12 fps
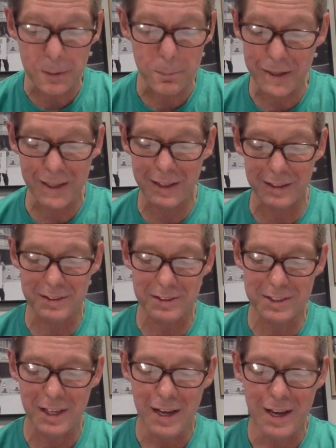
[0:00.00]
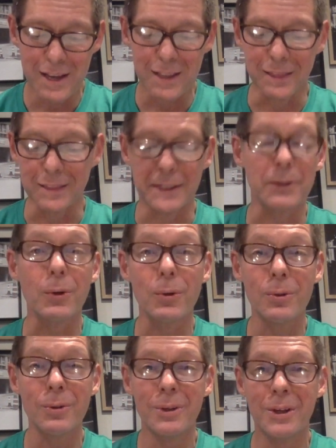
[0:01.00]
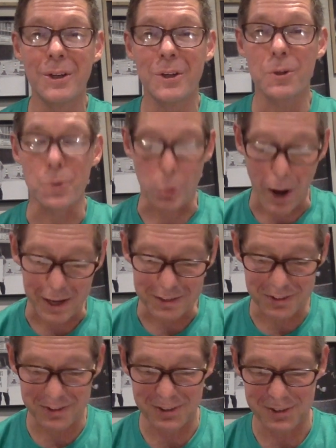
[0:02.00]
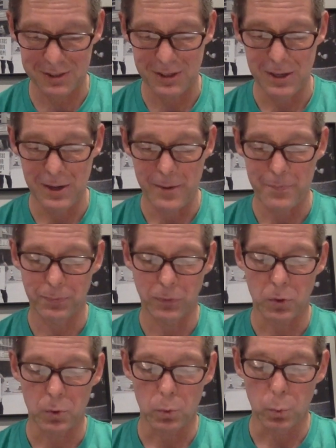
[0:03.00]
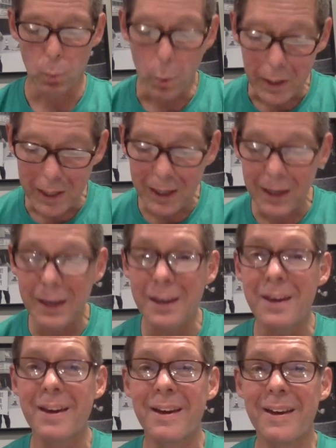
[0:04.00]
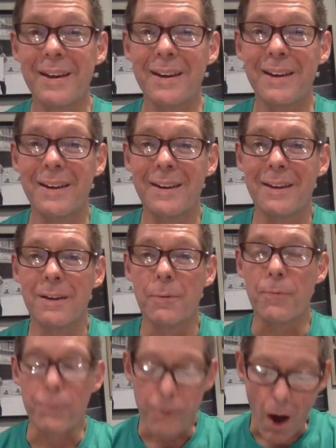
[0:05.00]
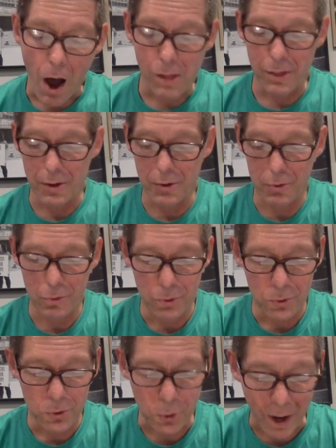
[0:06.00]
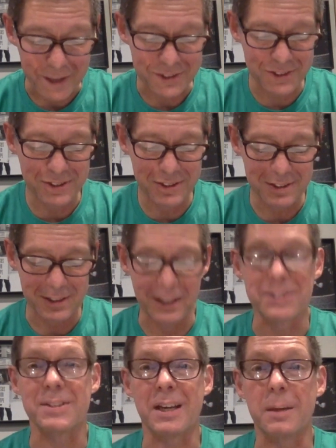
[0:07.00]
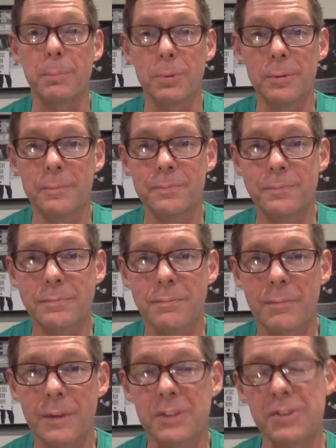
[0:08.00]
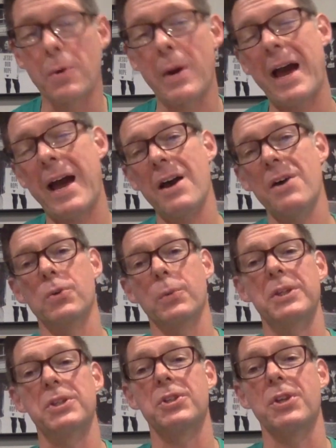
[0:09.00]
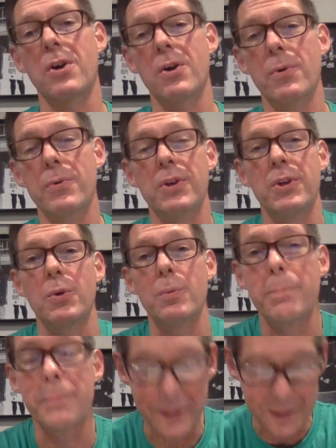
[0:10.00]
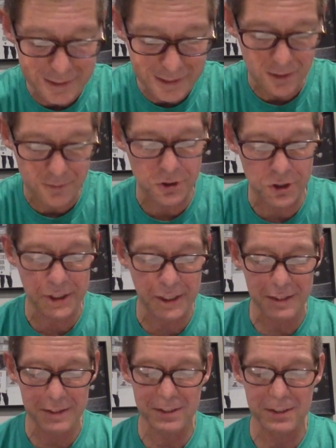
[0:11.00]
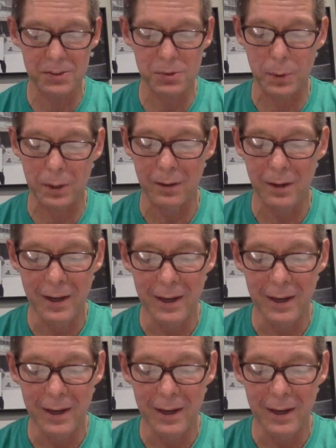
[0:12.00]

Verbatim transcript: means little Christs. We follow Christ's example. And so how do we show the humility of Jesus? Well,